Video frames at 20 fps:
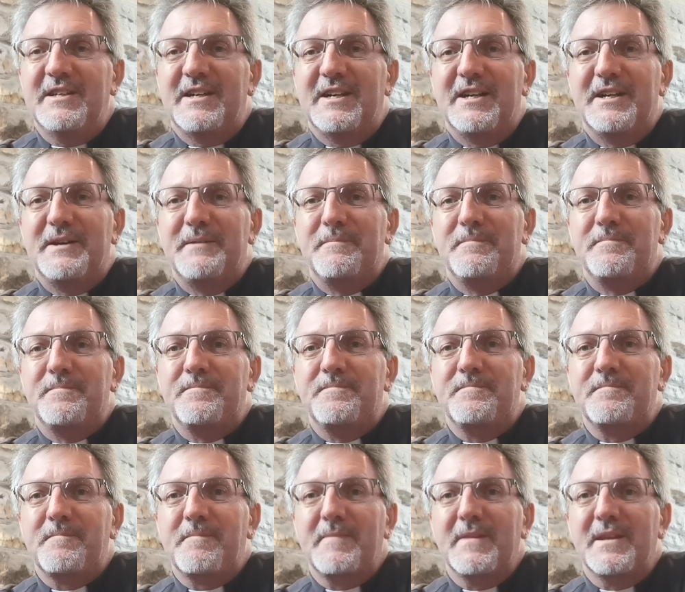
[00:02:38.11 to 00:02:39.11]

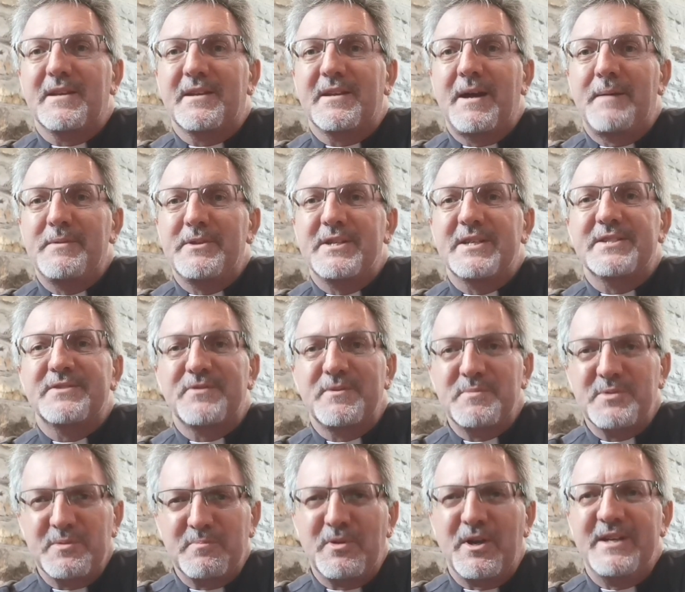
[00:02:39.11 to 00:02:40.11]
come at us
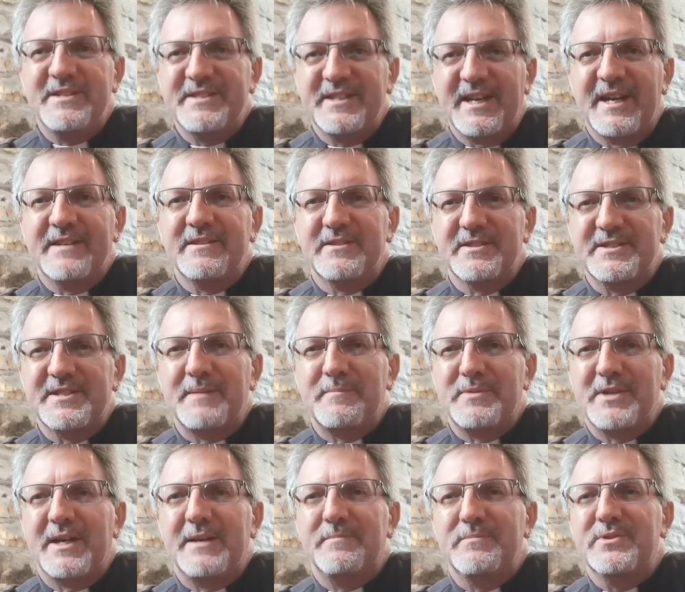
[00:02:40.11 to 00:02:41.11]
from surprising angles
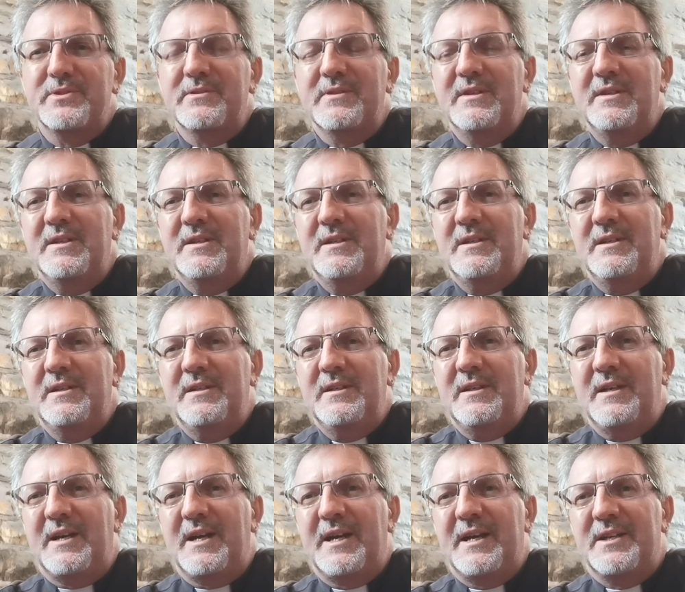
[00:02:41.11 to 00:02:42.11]
sometimes.
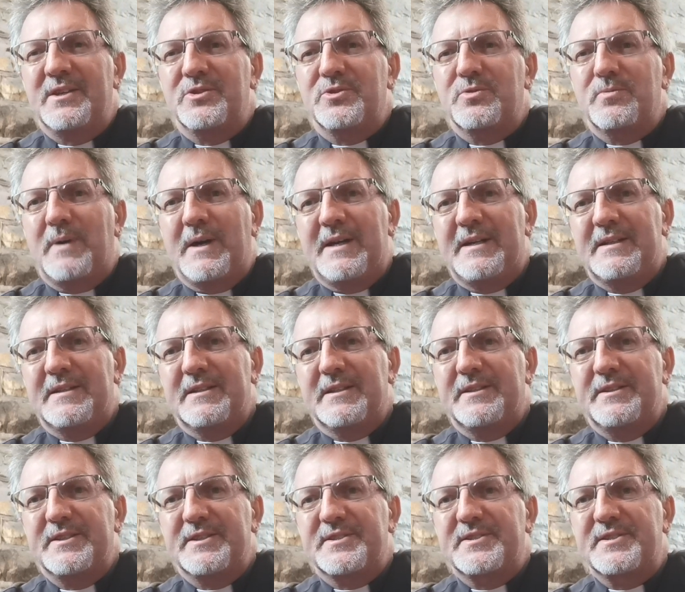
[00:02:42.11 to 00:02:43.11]
And while
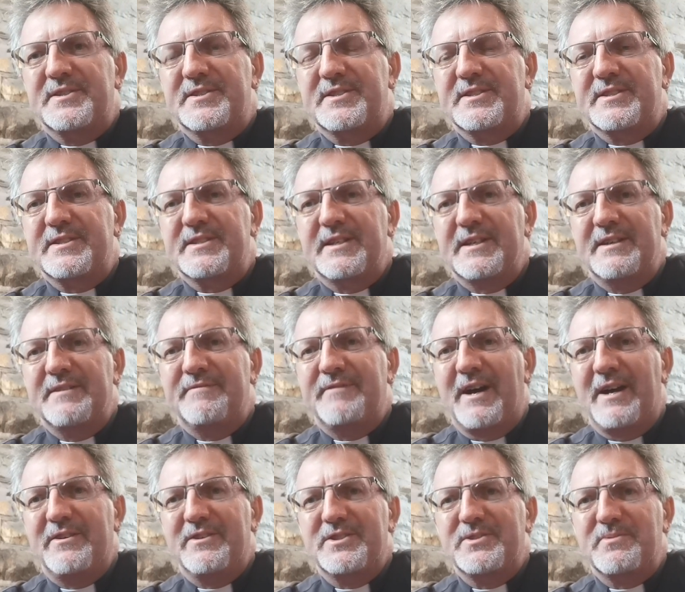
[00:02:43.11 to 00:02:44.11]
this
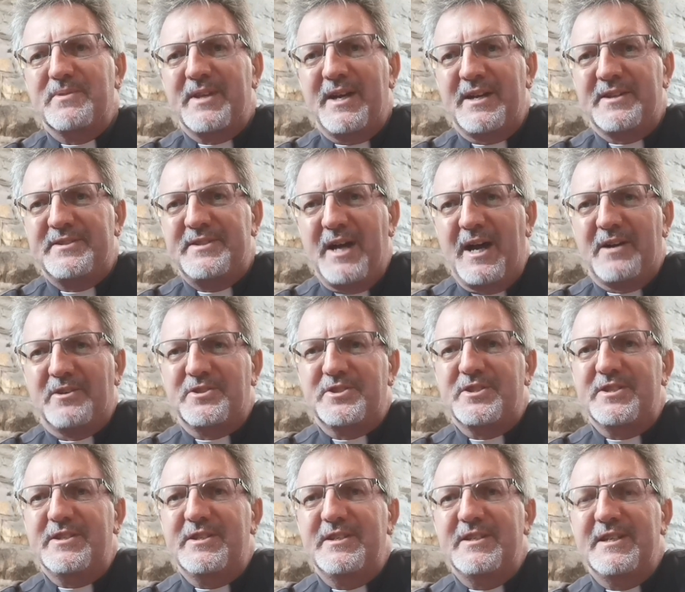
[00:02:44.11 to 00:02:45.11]
virus, without
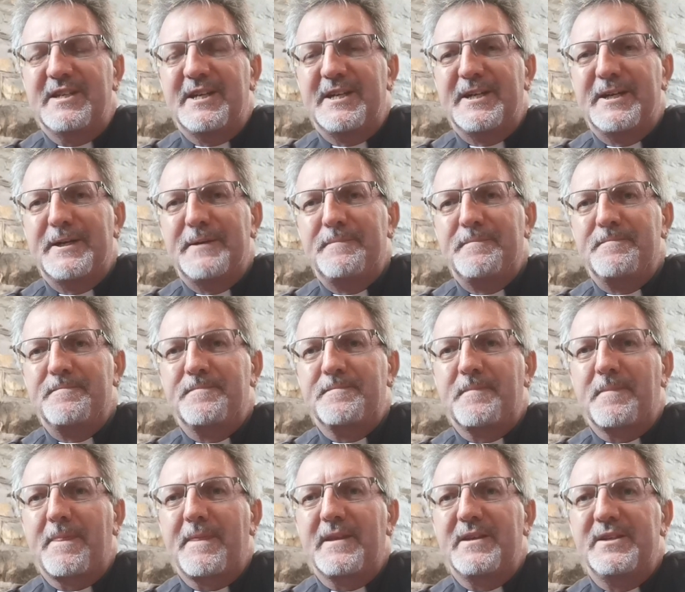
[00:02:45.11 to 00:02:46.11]
doubt,
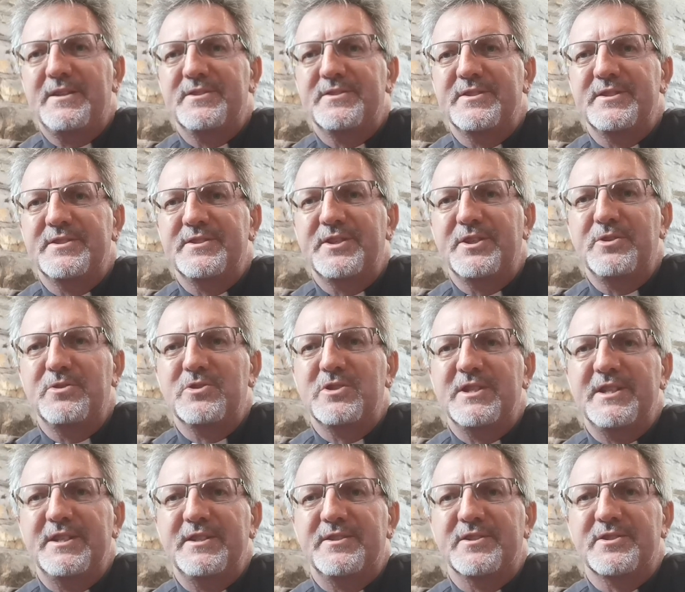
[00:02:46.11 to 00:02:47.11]
is
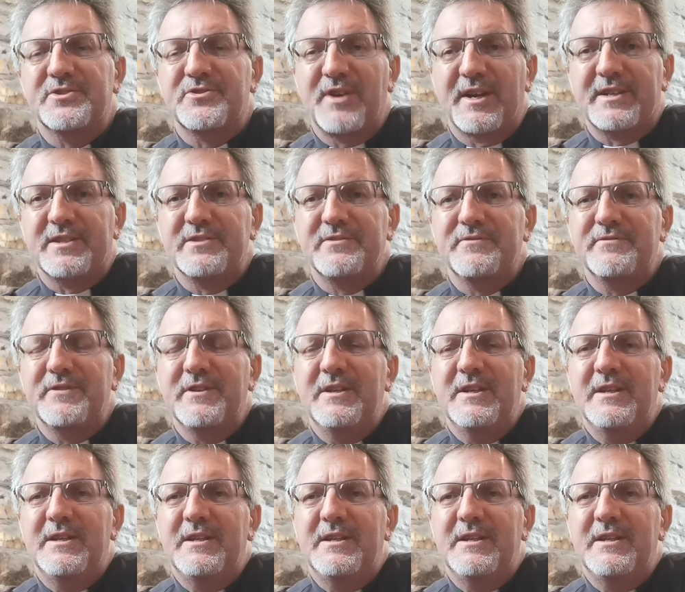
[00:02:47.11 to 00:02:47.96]
hugely destructive,